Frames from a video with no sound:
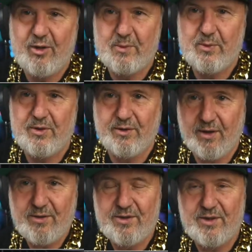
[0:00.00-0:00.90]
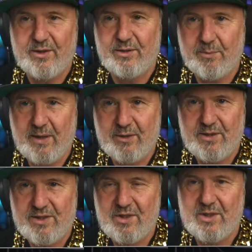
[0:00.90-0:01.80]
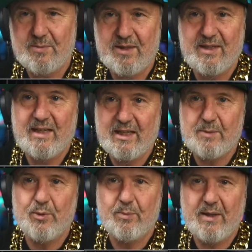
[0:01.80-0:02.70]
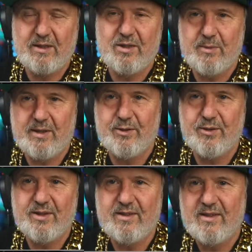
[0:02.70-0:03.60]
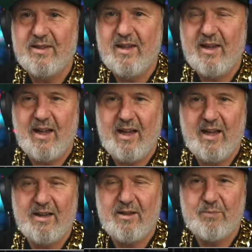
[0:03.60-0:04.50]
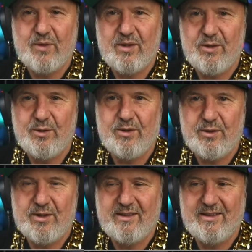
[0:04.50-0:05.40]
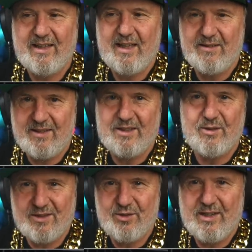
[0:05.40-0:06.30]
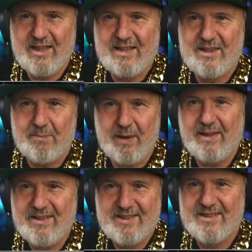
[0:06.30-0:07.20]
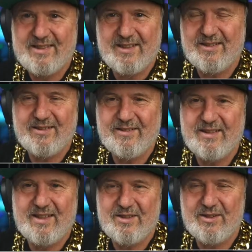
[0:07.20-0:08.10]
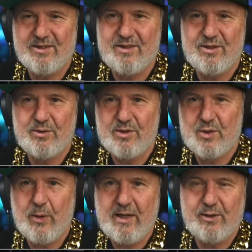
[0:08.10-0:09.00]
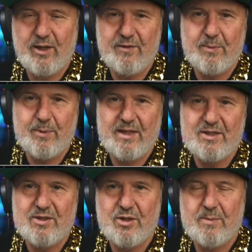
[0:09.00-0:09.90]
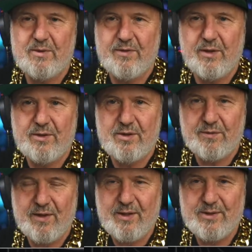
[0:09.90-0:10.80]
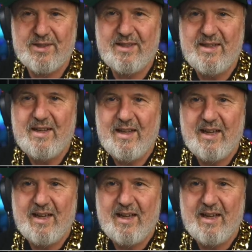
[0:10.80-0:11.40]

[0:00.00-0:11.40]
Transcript: homes with their own solar and battery systems that can export back to the microgrid. It's trying to get the balance so it's not sort of swinging all over the place in terms of voltage and frequency,